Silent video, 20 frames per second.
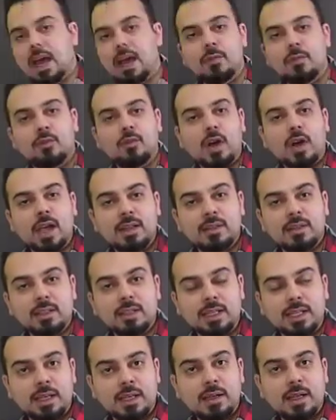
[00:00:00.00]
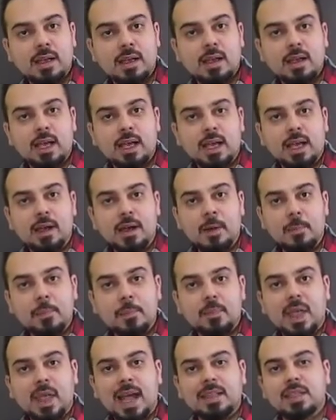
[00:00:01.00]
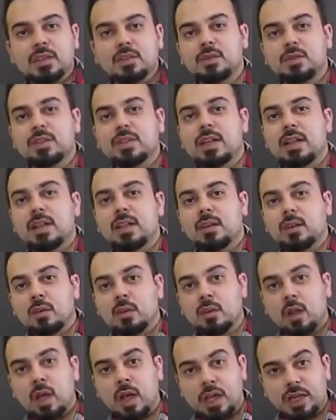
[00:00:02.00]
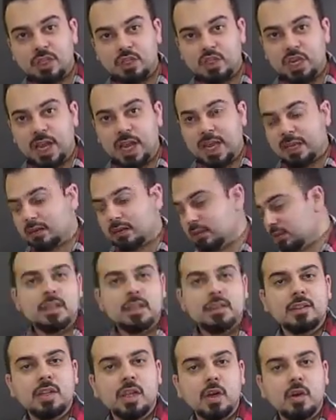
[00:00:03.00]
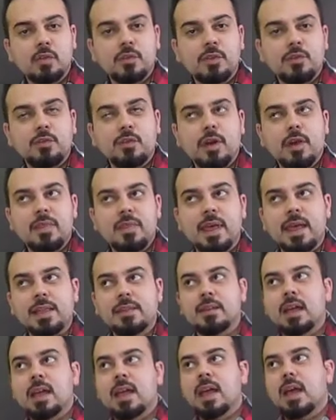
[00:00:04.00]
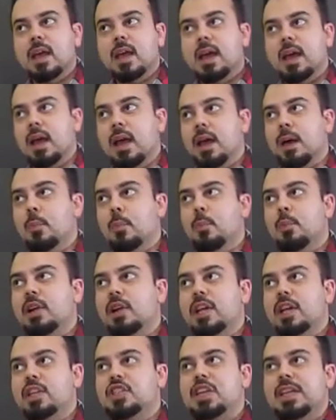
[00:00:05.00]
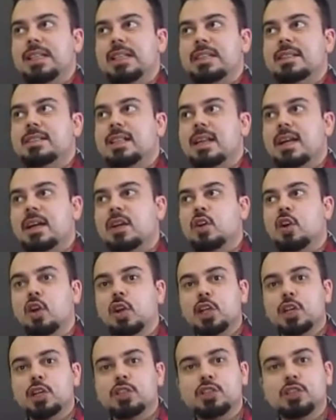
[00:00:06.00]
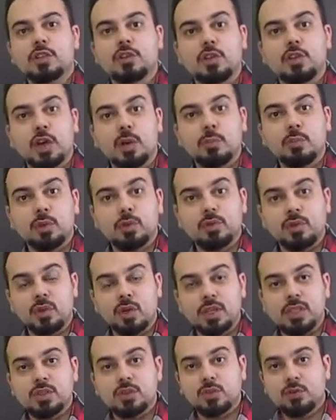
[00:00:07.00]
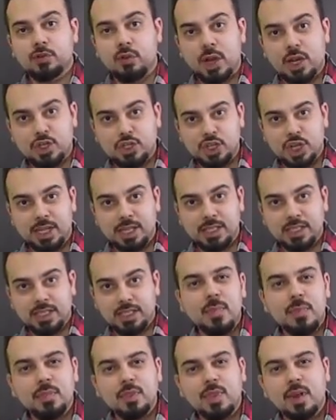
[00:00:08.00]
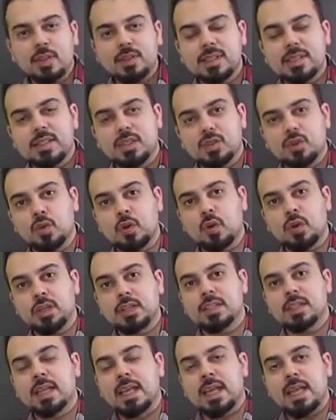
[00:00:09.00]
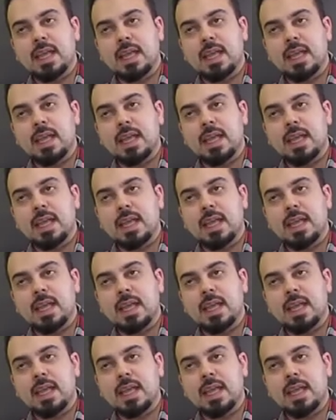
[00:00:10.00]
and finally added to the long chain. Till now, we find that blockchain is a collection of computers to function and not stored